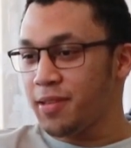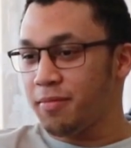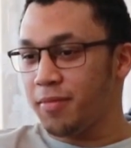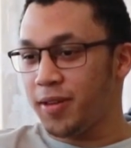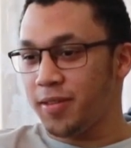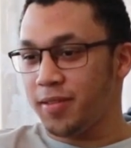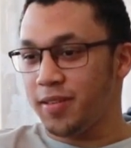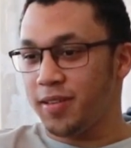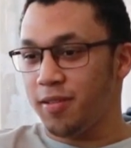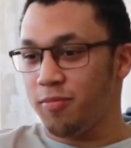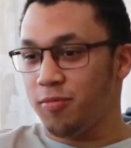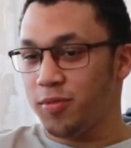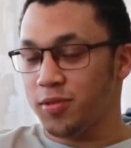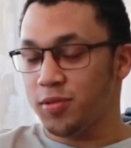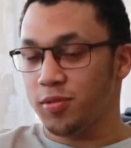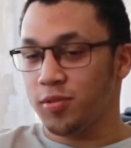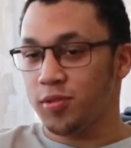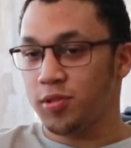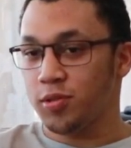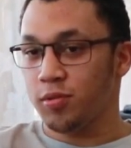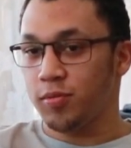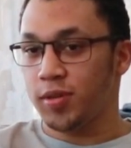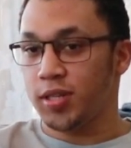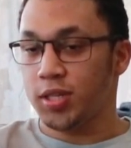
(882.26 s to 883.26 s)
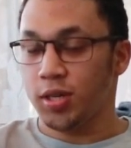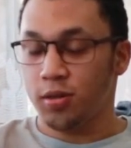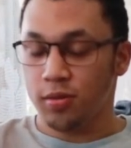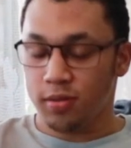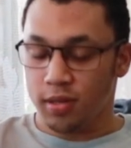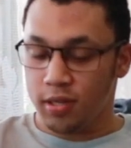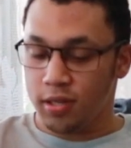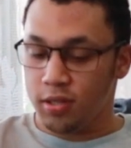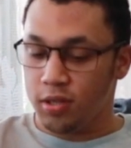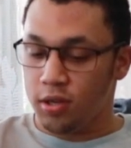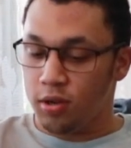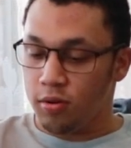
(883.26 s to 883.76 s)
No, it was also a
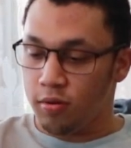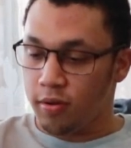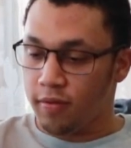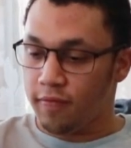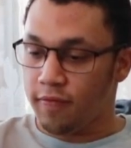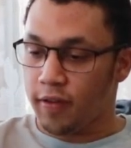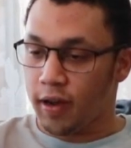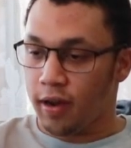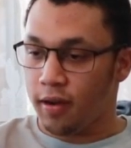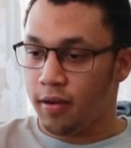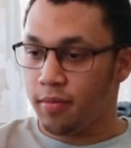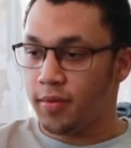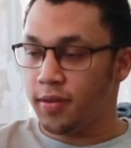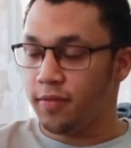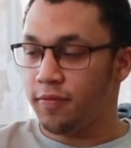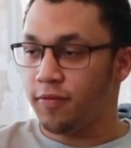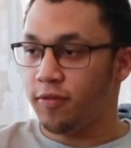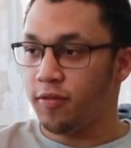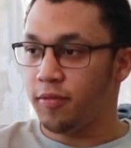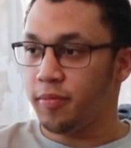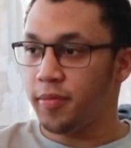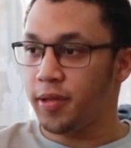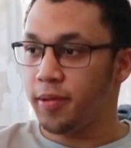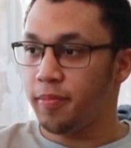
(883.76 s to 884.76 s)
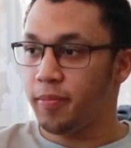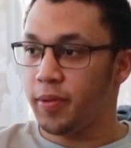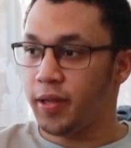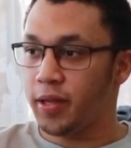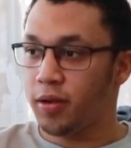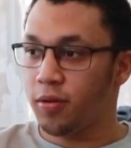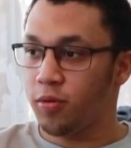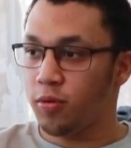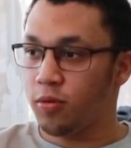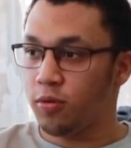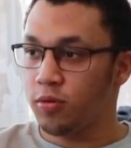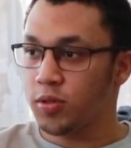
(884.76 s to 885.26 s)
totally new environment for me,
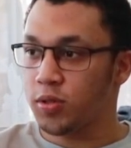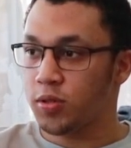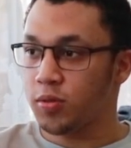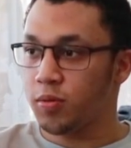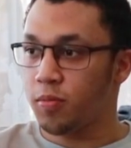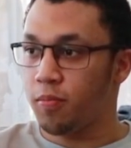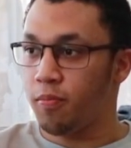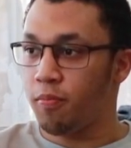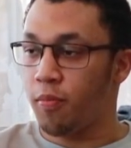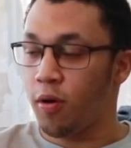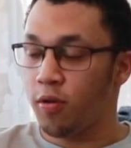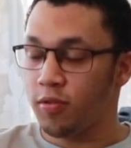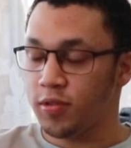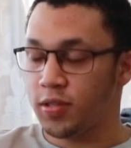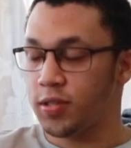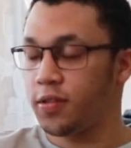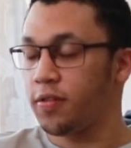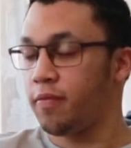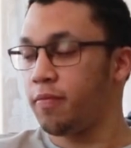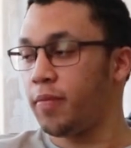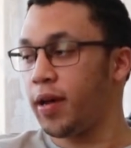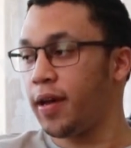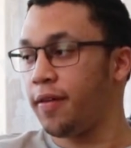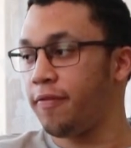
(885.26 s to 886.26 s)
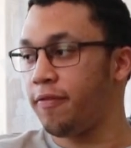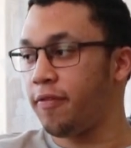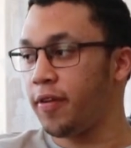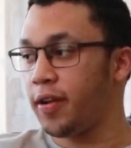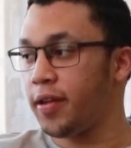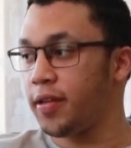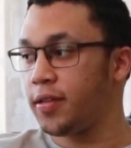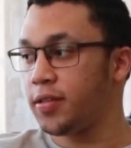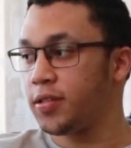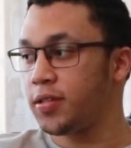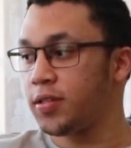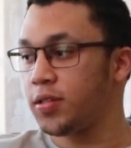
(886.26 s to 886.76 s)
because most of my
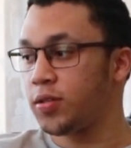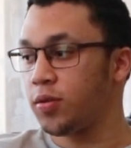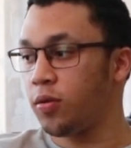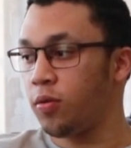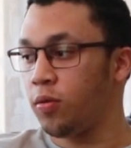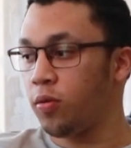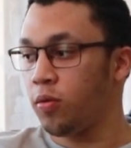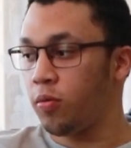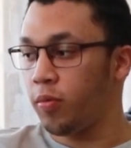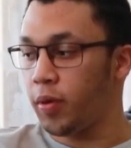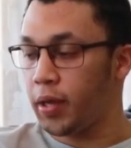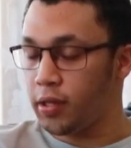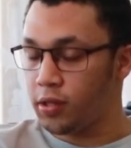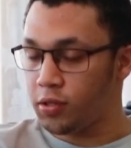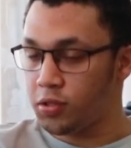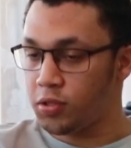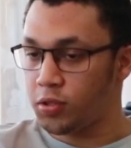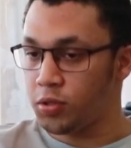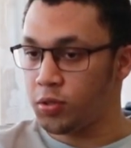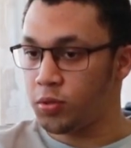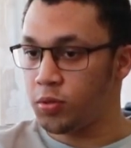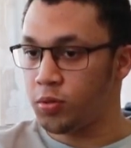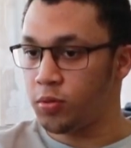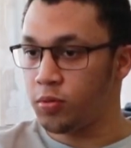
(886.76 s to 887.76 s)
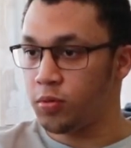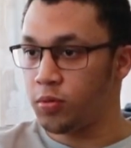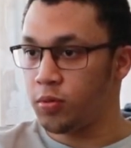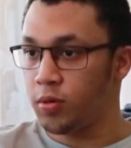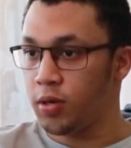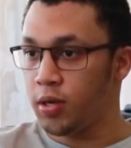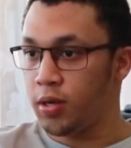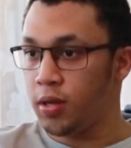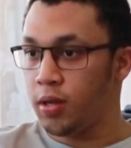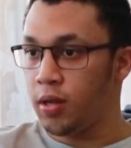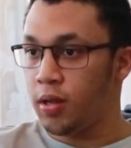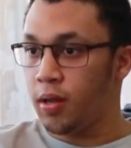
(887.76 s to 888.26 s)
friends all went to
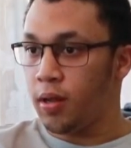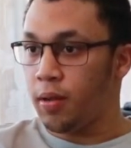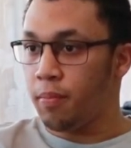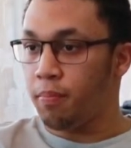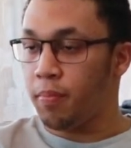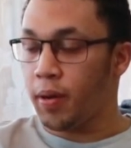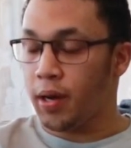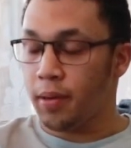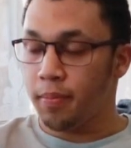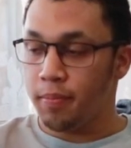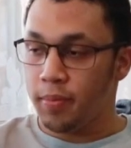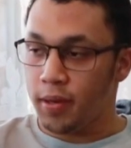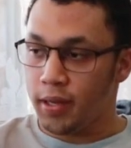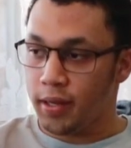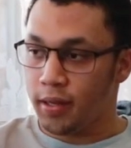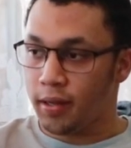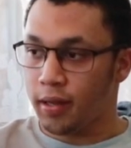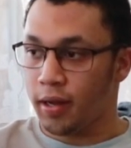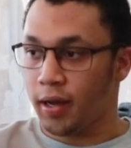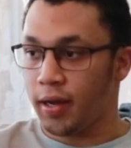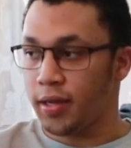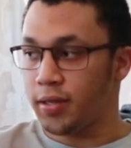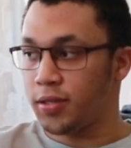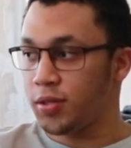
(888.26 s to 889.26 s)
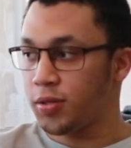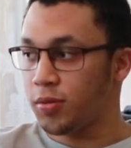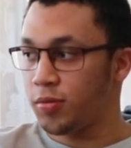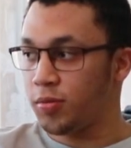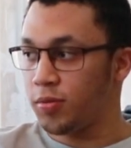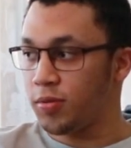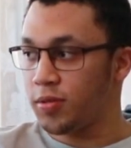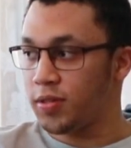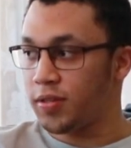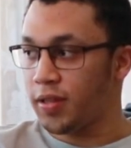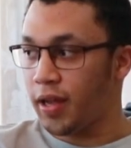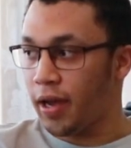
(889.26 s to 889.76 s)
public high
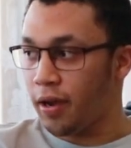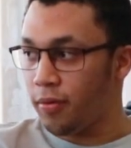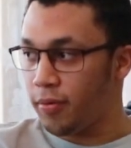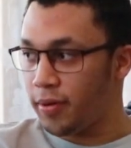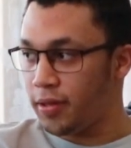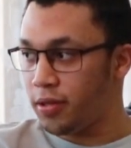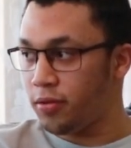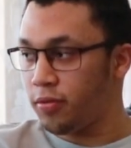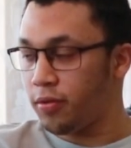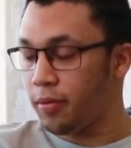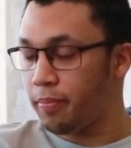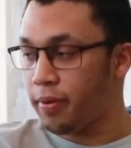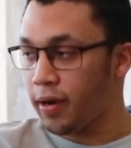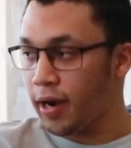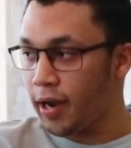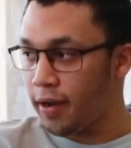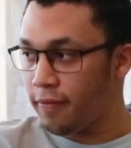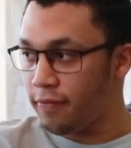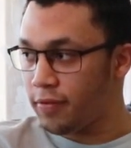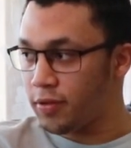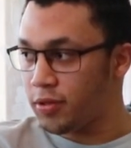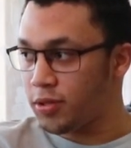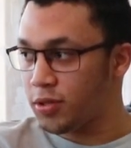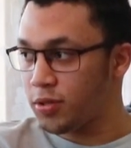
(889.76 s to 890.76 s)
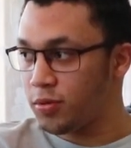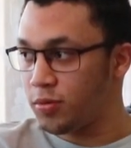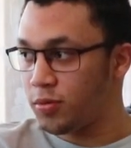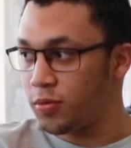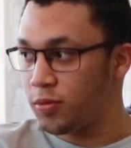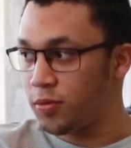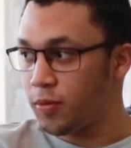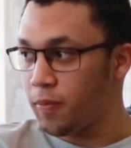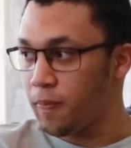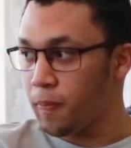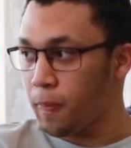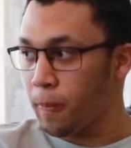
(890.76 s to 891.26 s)
schools and I went to a private
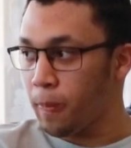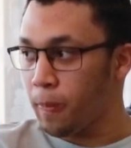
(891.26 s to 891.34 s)
school.